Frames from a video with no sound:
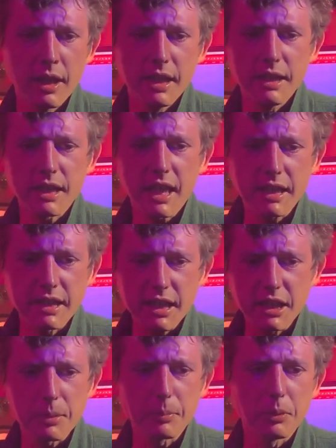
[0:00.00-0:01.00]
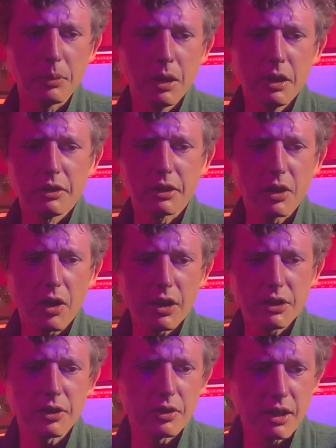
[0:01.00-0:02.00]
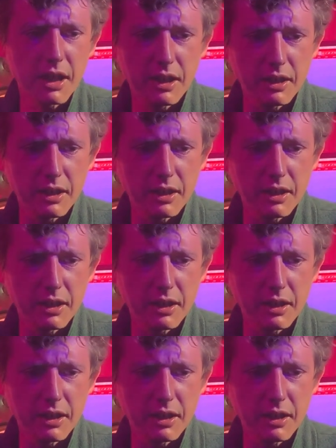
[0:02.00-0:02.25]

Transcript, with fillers: is accessible to guys on in,